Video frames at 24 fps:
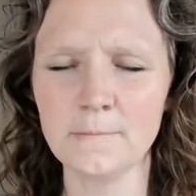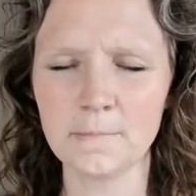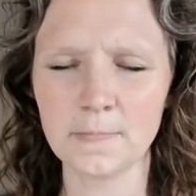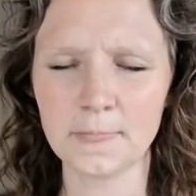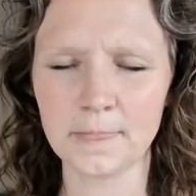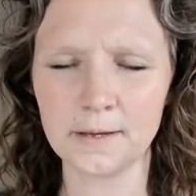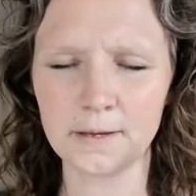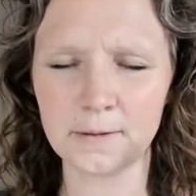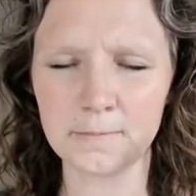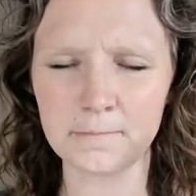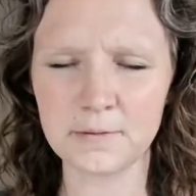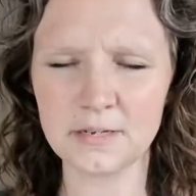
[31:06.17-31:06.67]

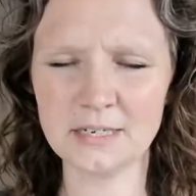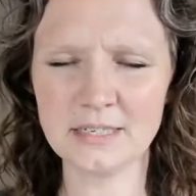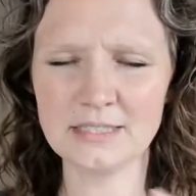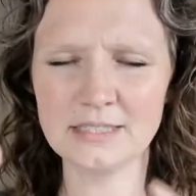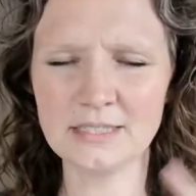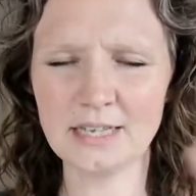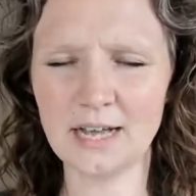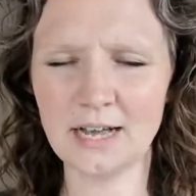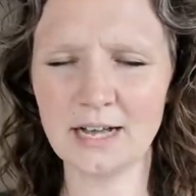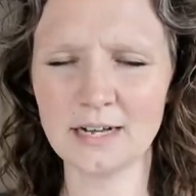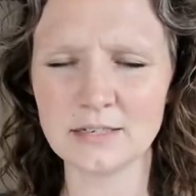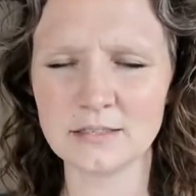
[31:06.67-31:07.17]
But it's
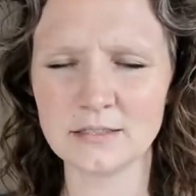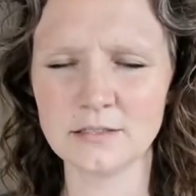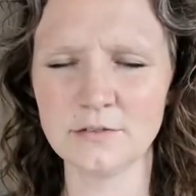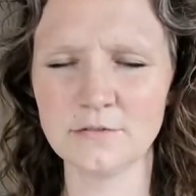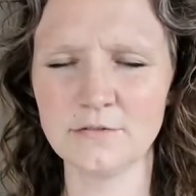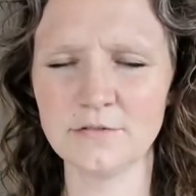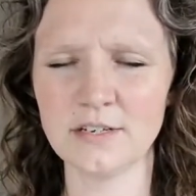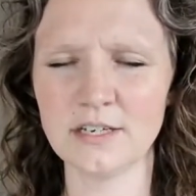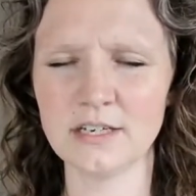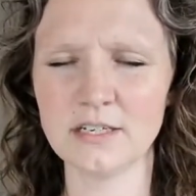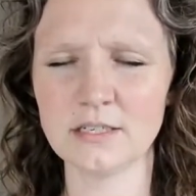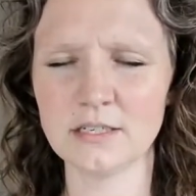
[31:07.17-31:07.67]

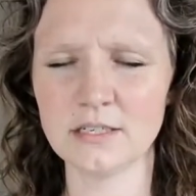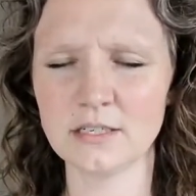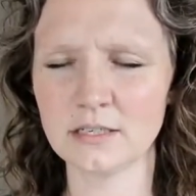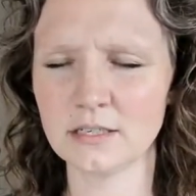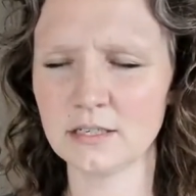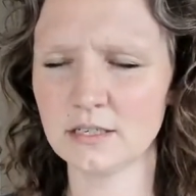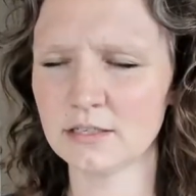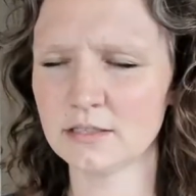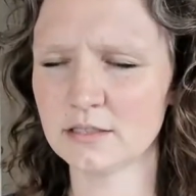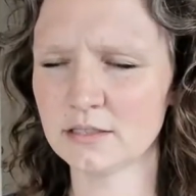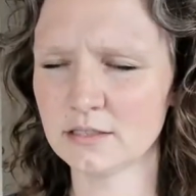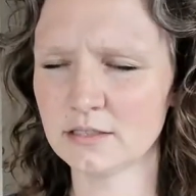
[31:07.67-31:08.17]
activating,
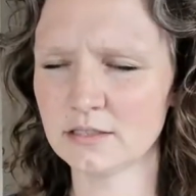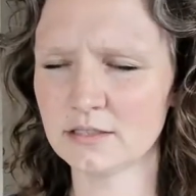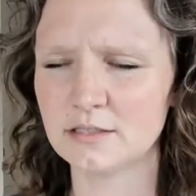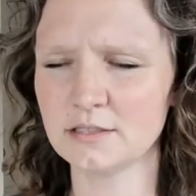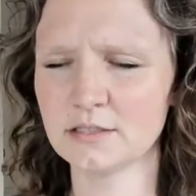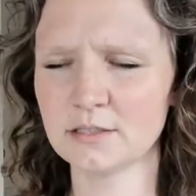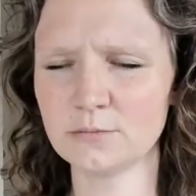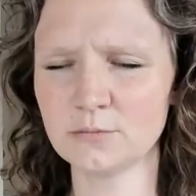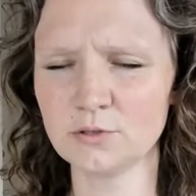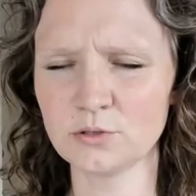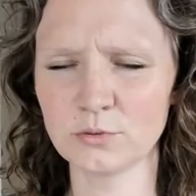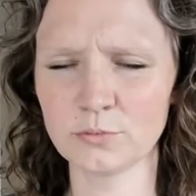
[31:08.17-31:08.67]
it's like
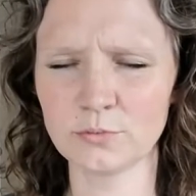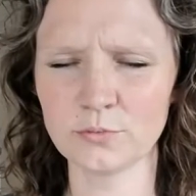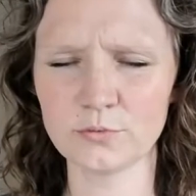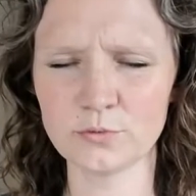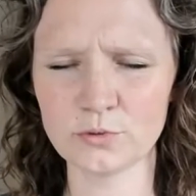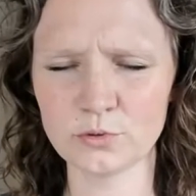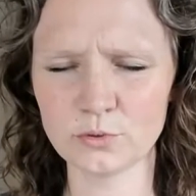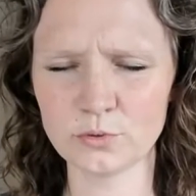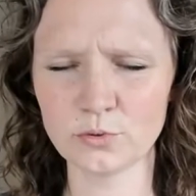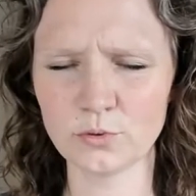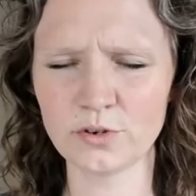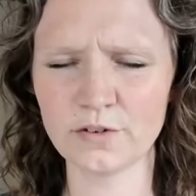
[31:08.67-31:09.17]
some
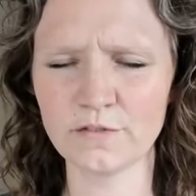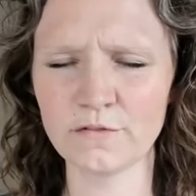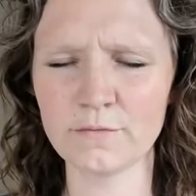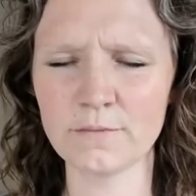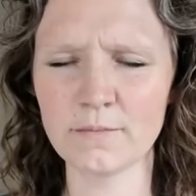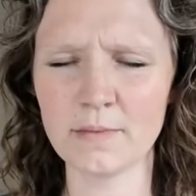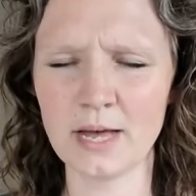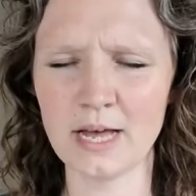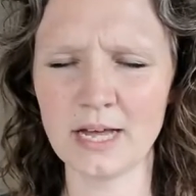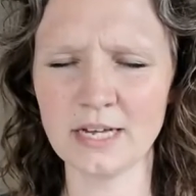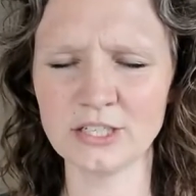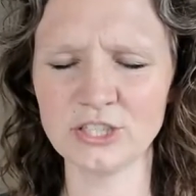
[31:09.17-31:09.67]
sort of
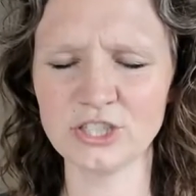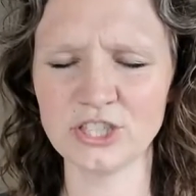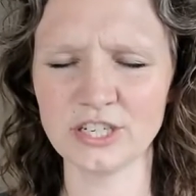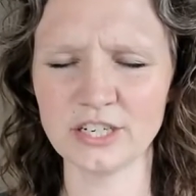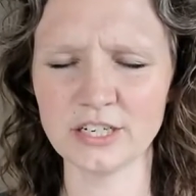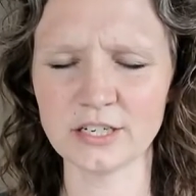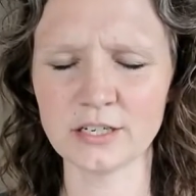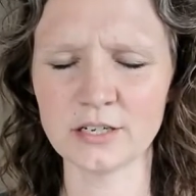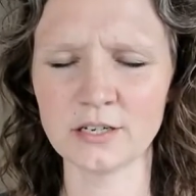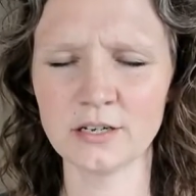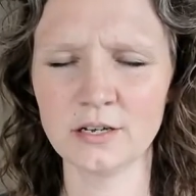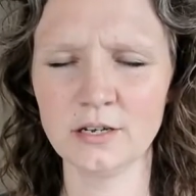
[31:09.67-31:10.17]

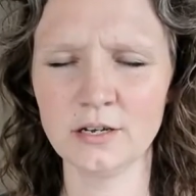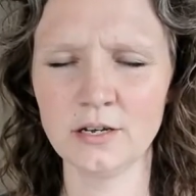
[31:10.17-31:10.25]
magic.